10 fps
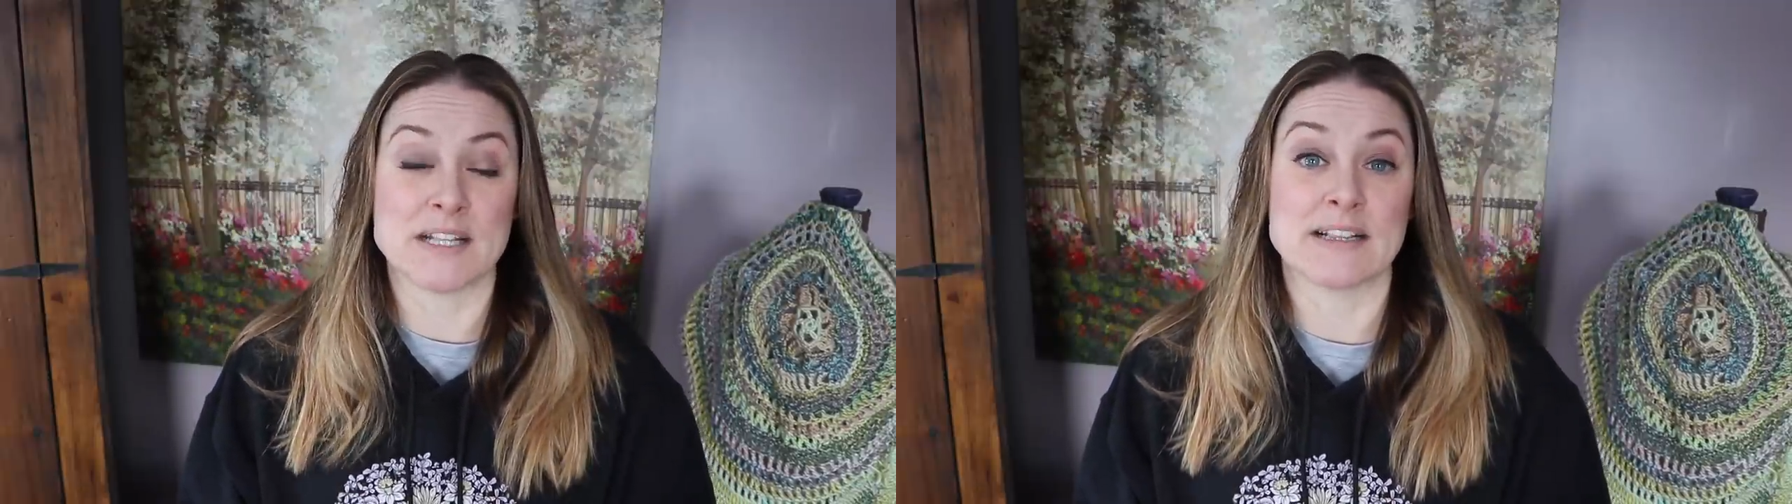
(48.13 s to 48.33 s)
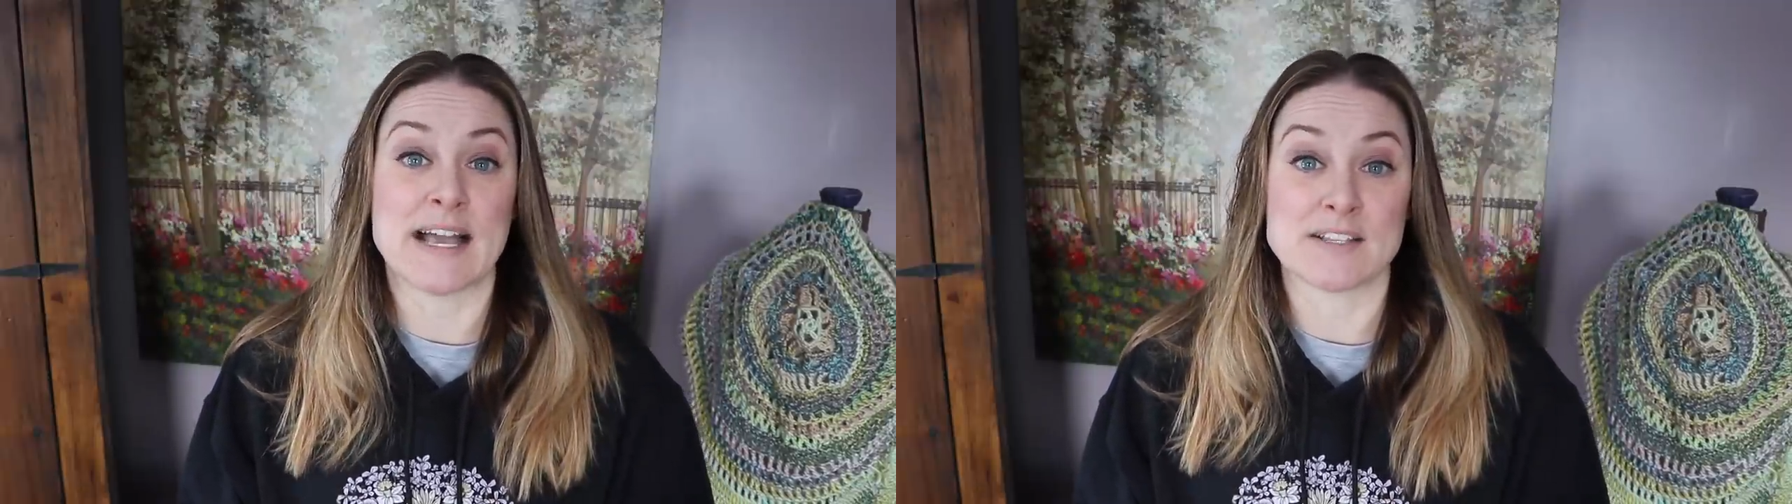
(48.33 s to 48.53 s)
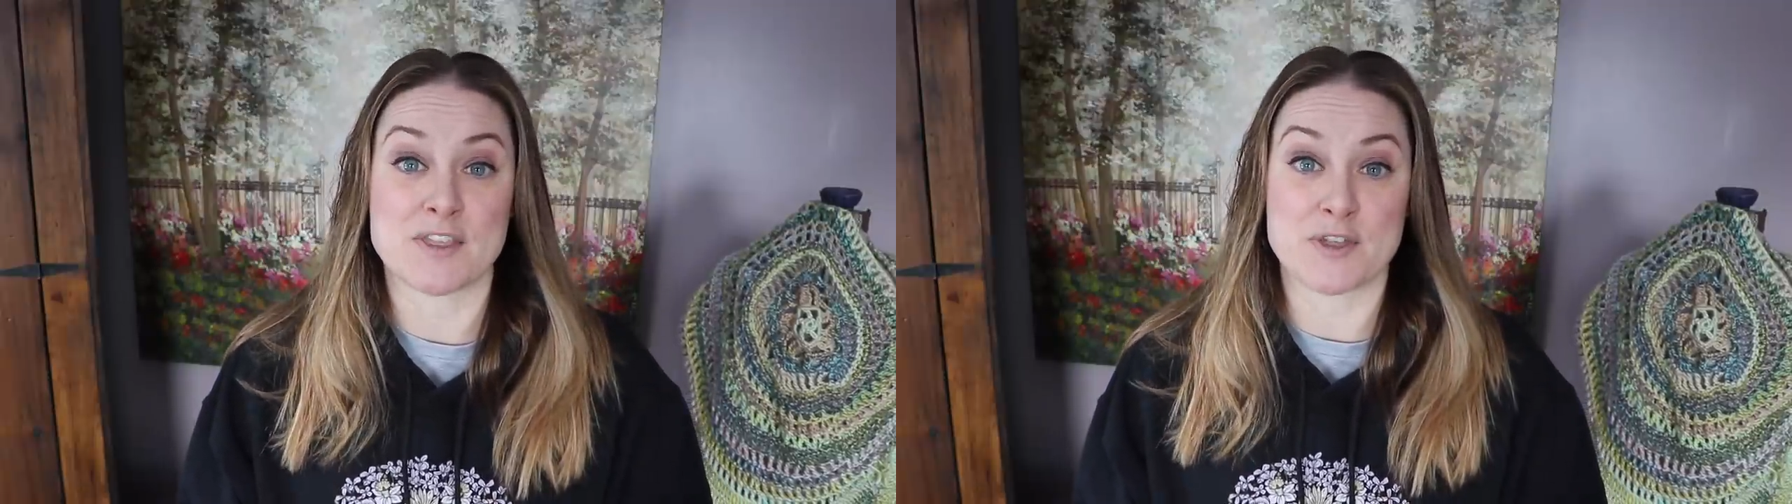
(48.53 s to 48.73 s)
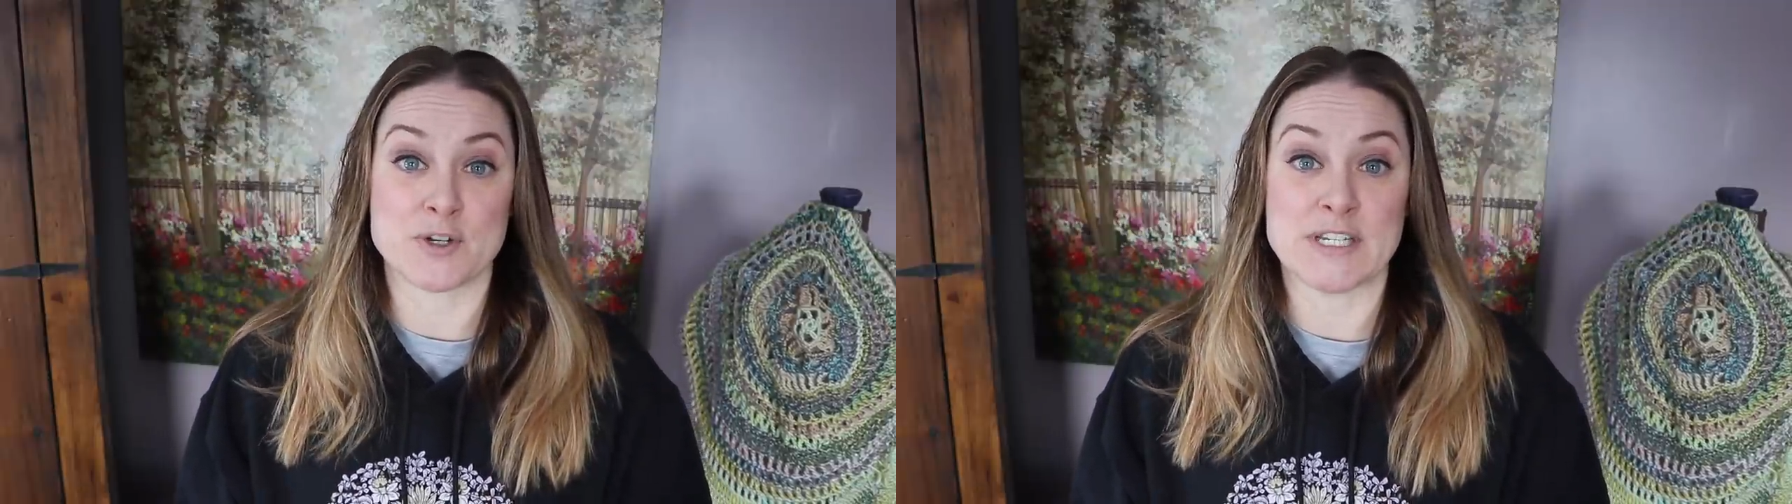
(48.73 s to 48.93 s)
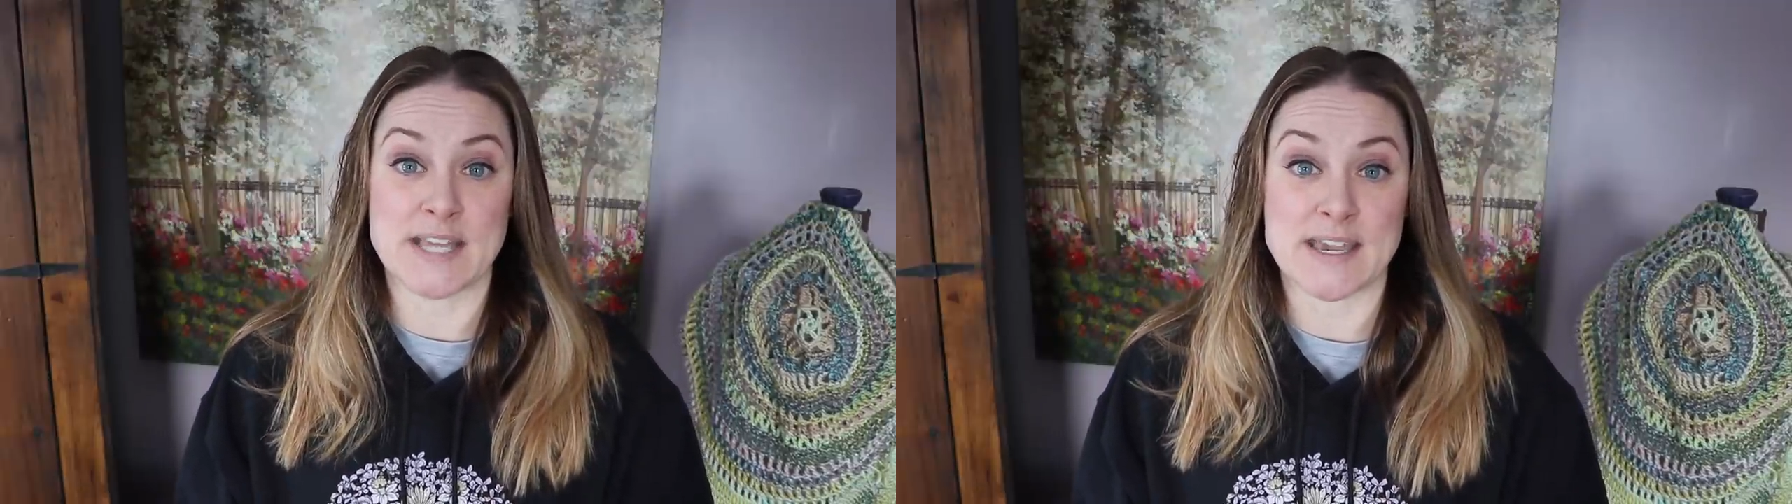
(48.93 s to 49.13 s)
in the last
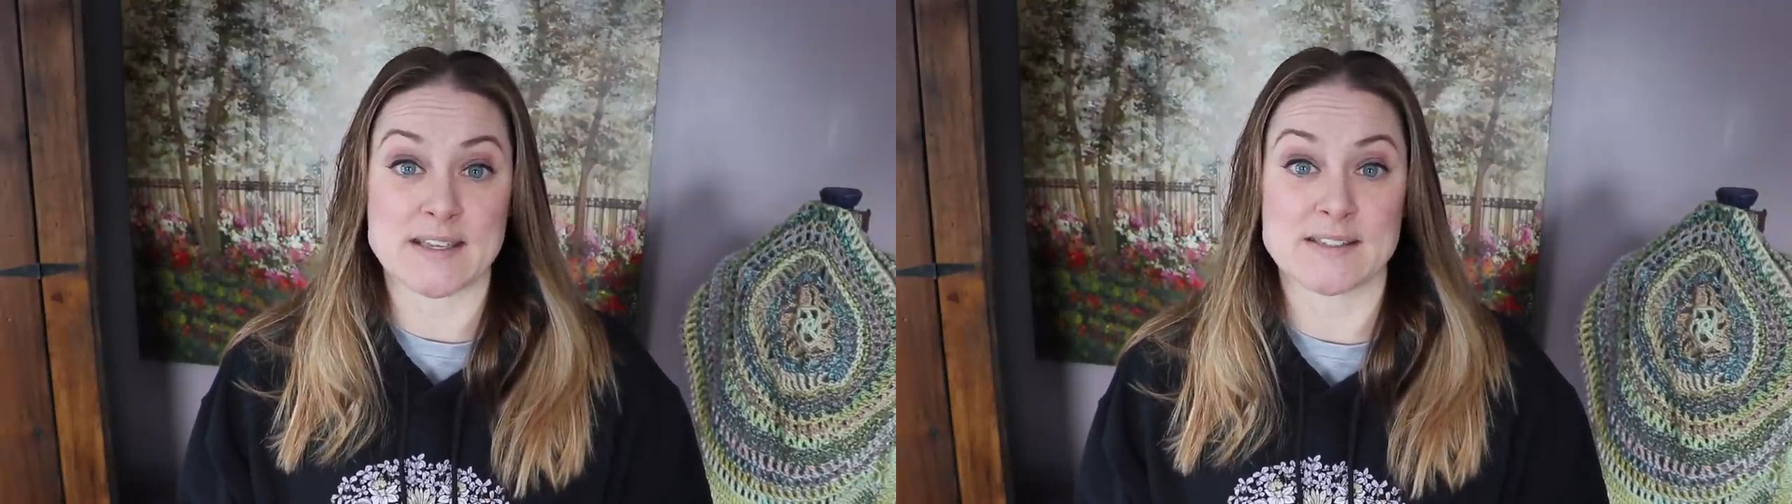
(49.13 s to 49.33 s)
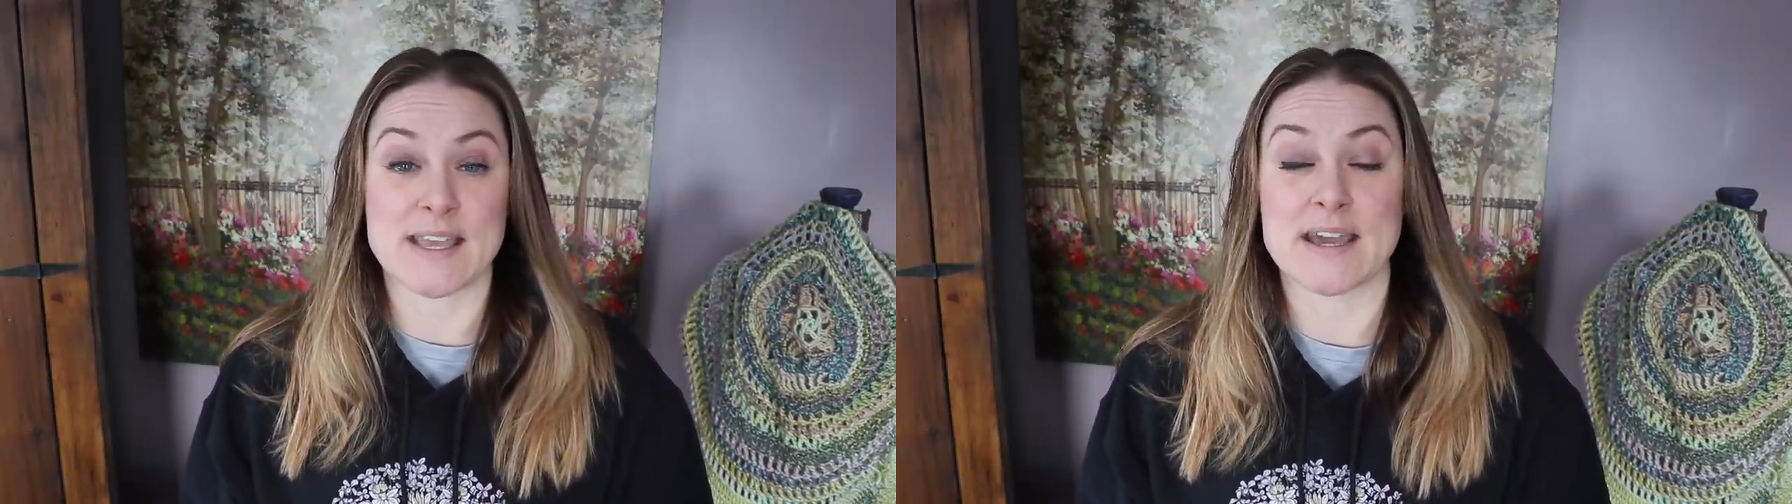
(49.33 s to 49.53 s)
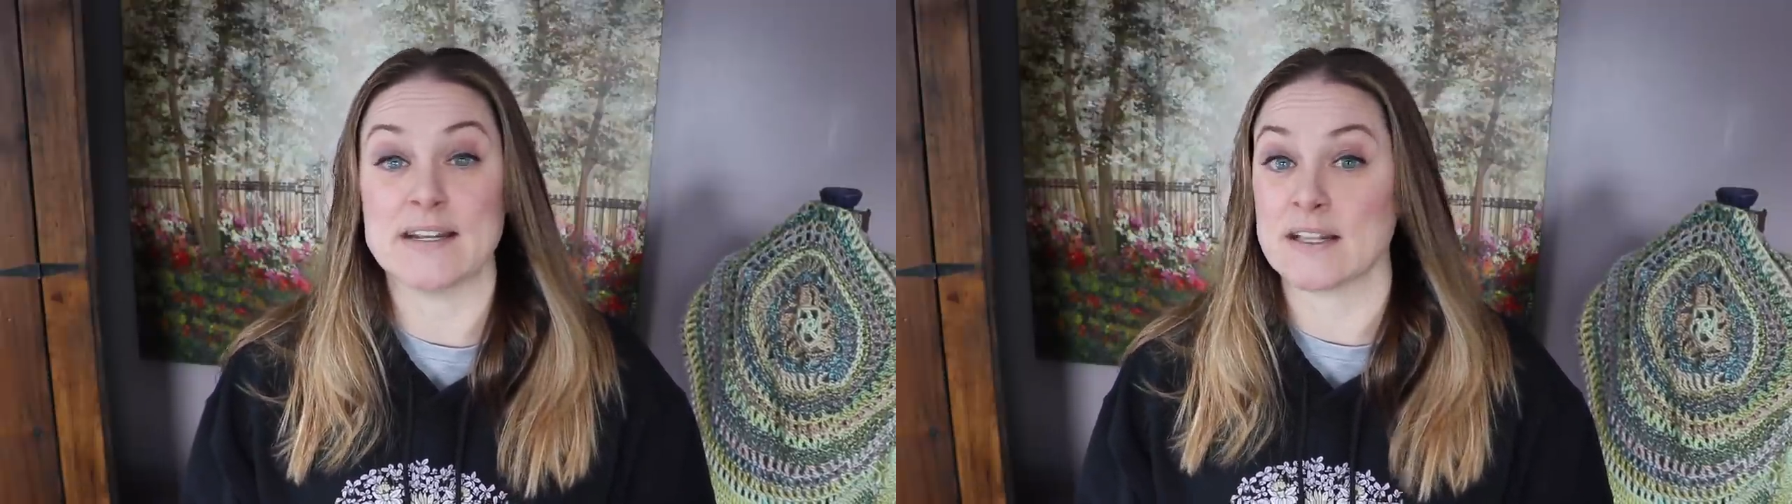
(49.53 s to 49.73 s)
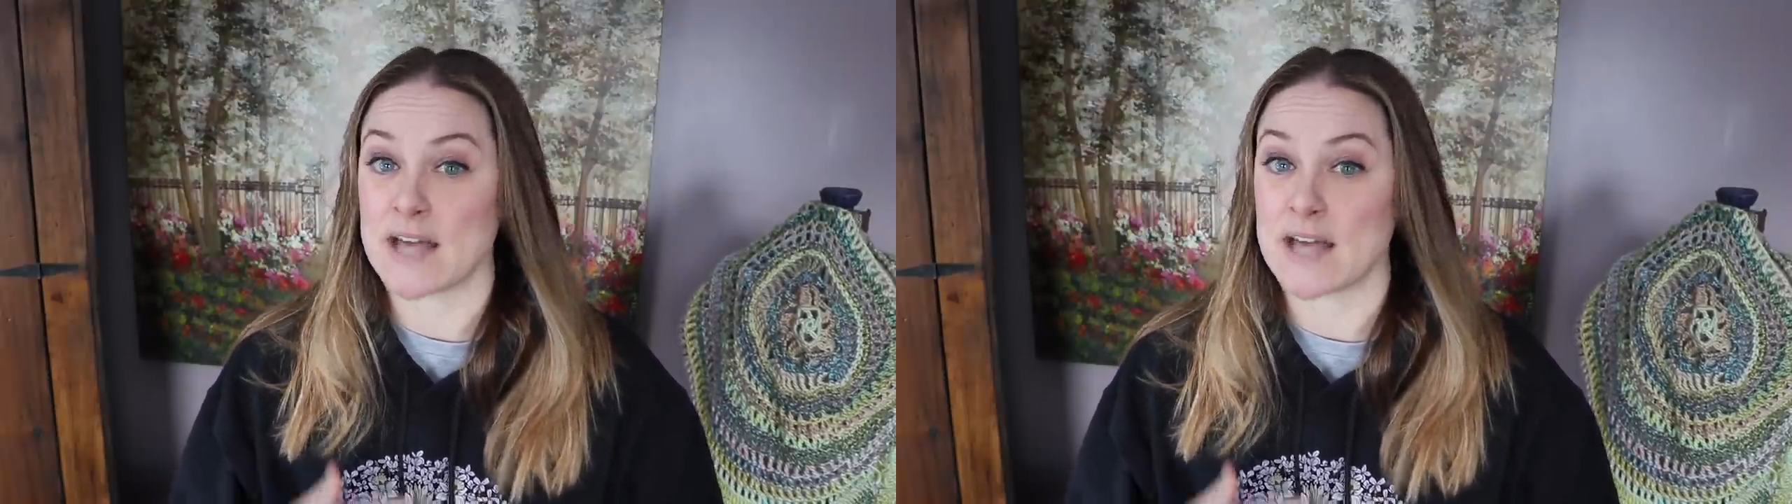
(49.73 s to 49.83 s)
30 days and